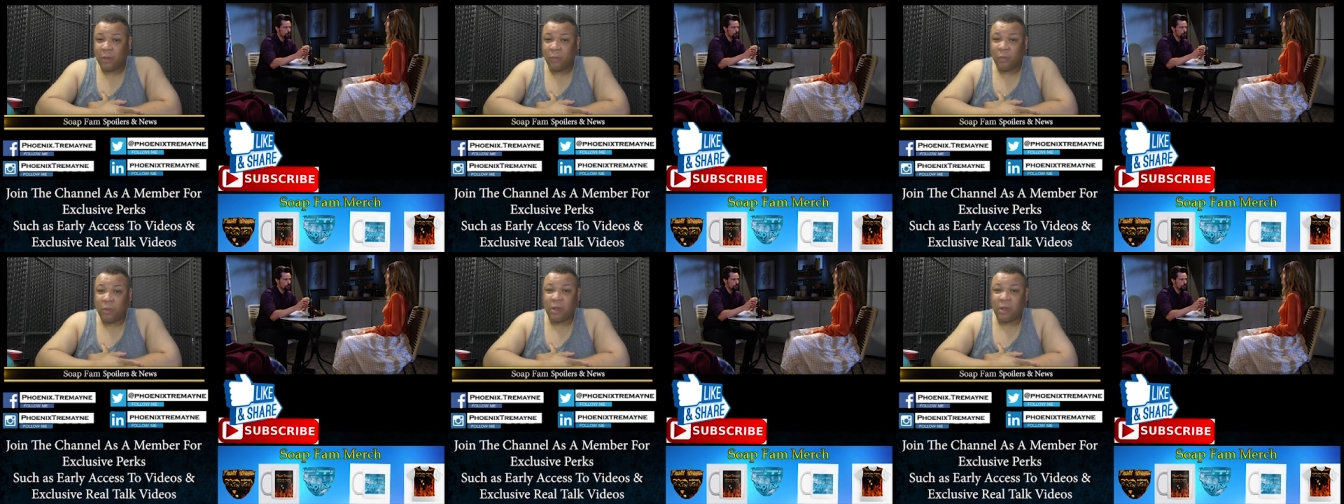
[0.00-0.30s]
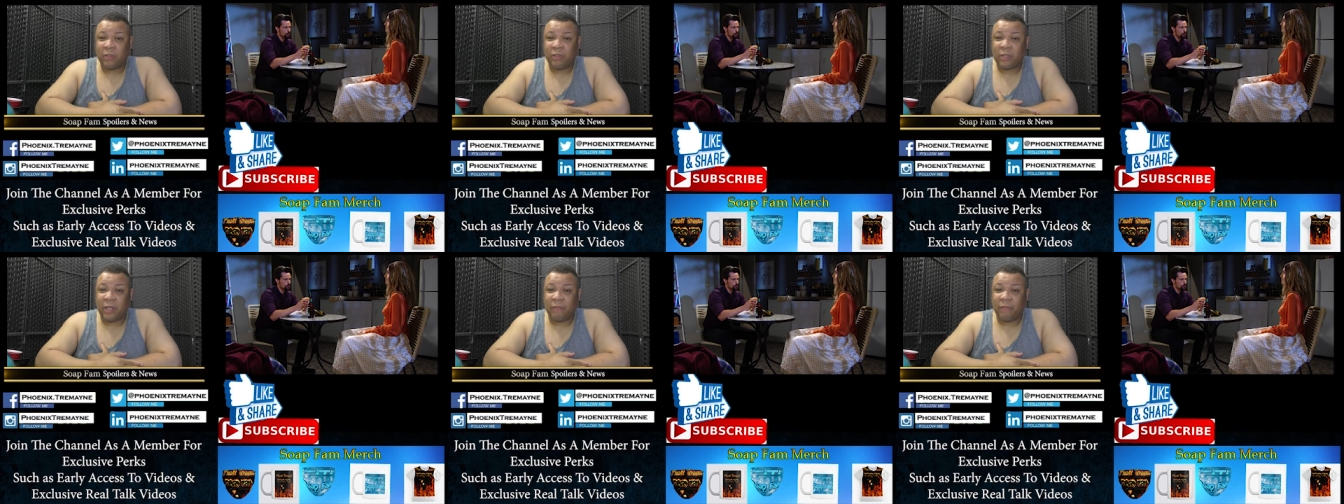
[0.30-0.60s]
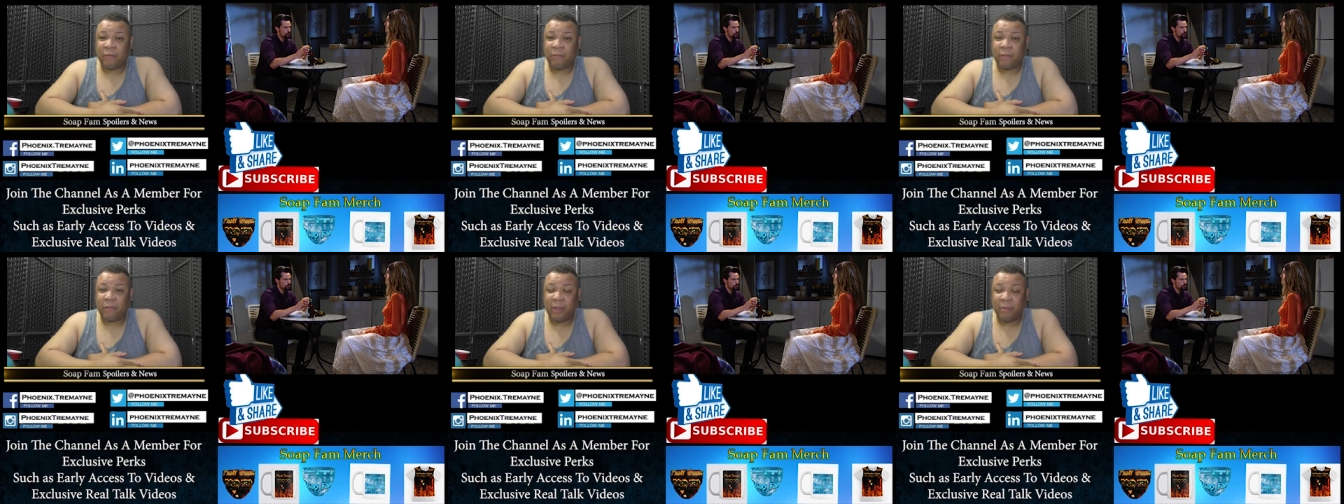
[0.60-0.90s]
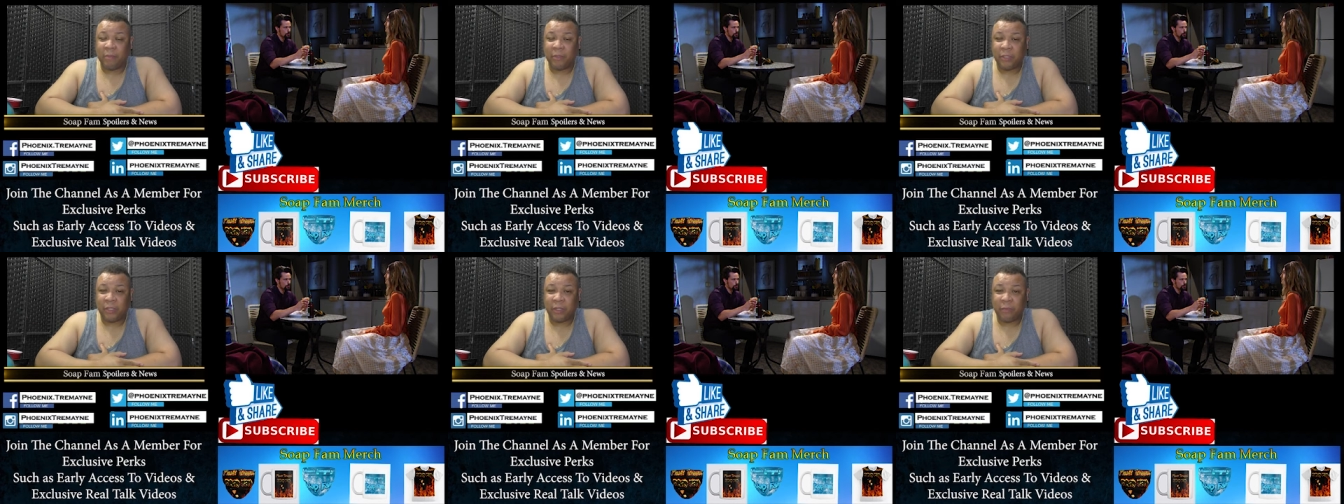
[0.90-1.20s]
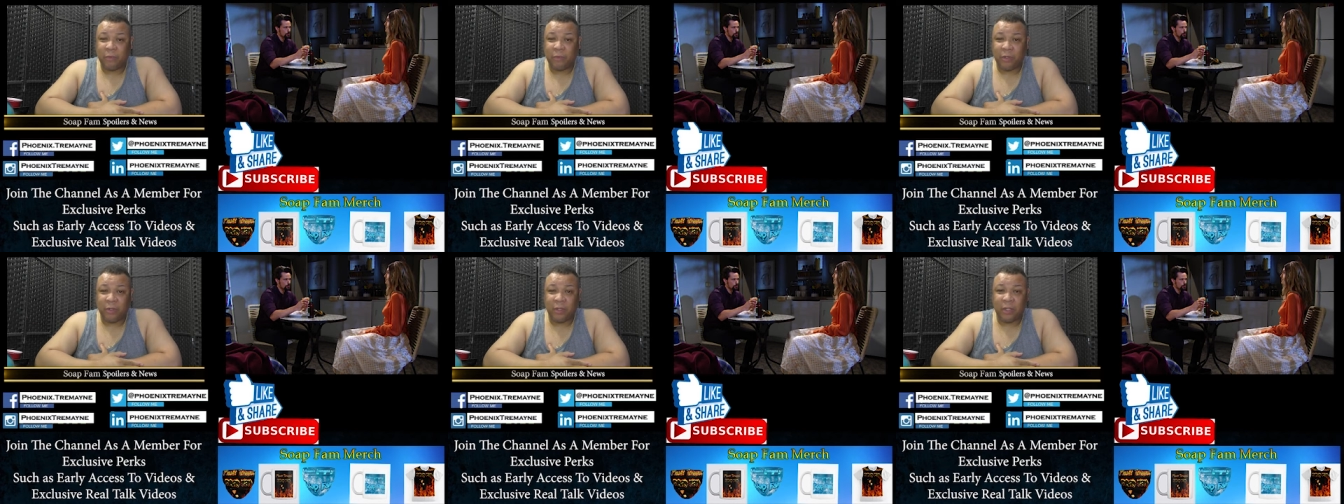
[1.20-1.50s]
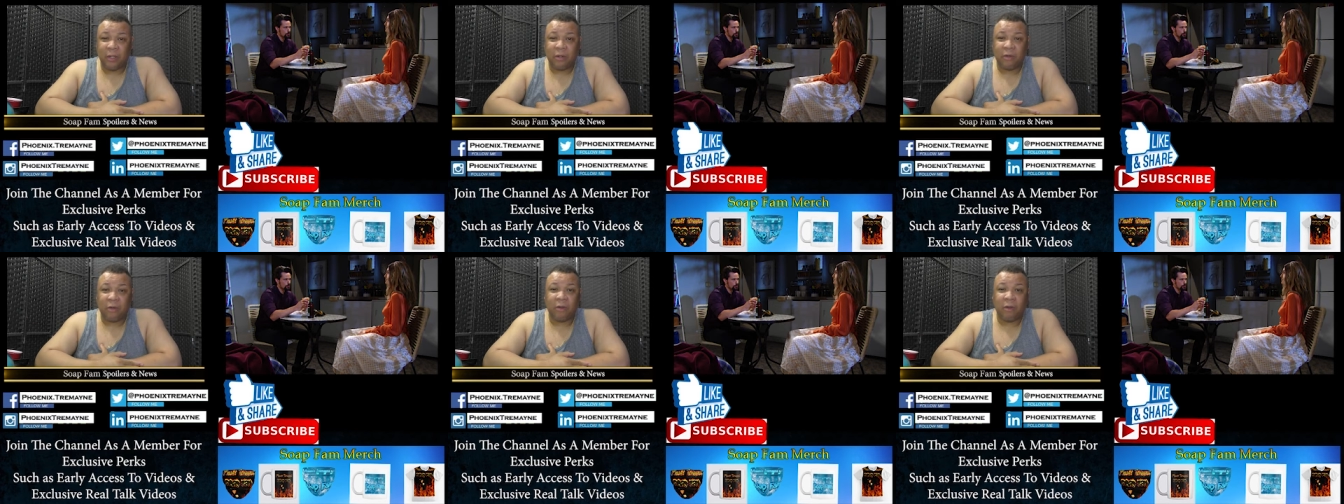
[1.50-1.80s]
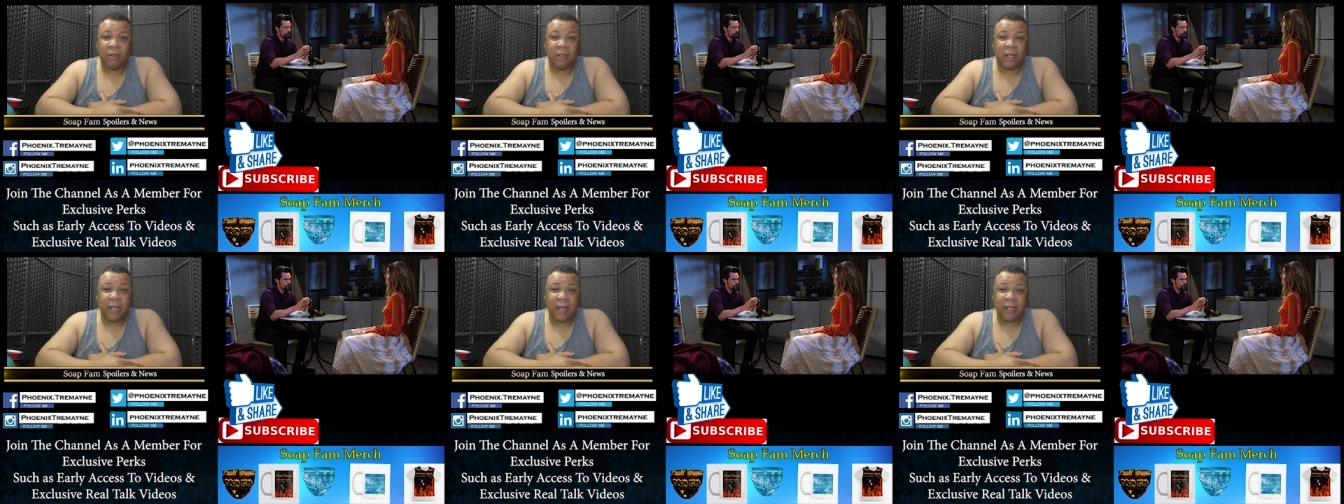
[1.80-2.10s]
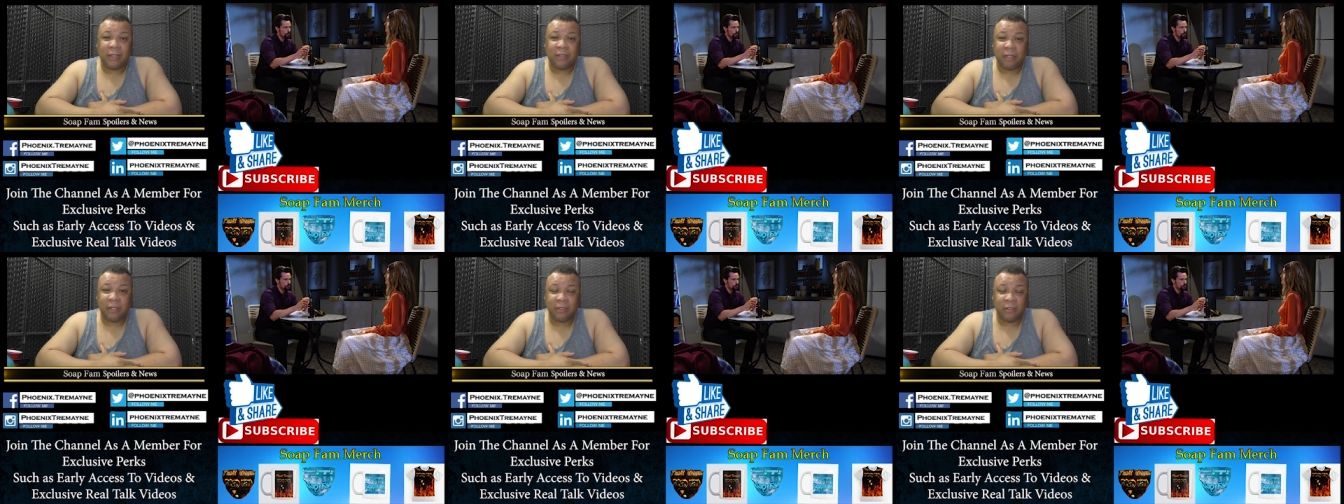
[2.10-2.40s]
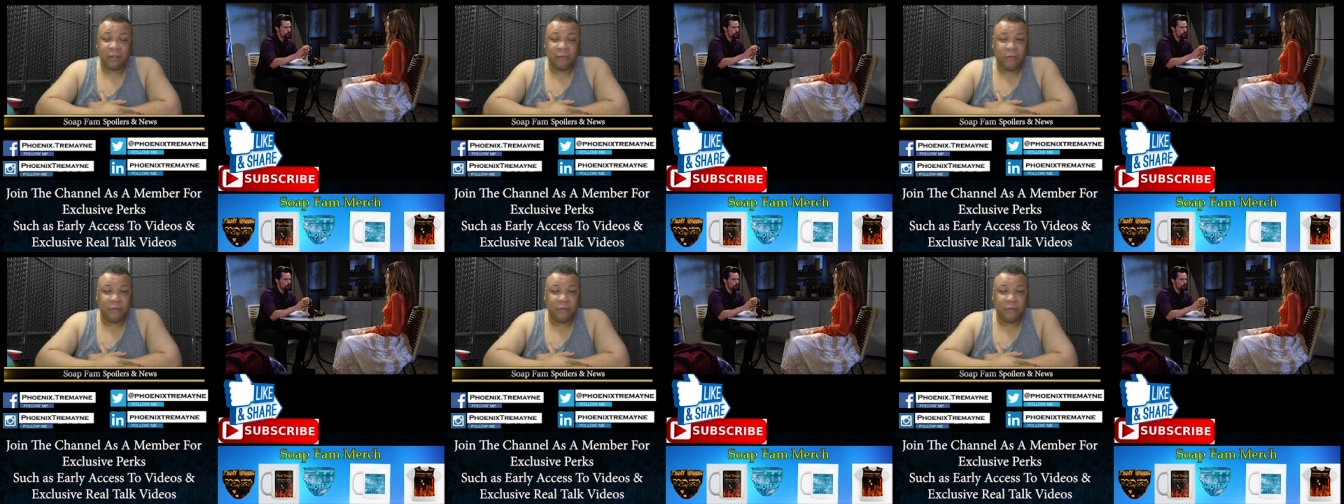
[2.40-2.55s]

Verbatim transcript: We also have a membership where you get early access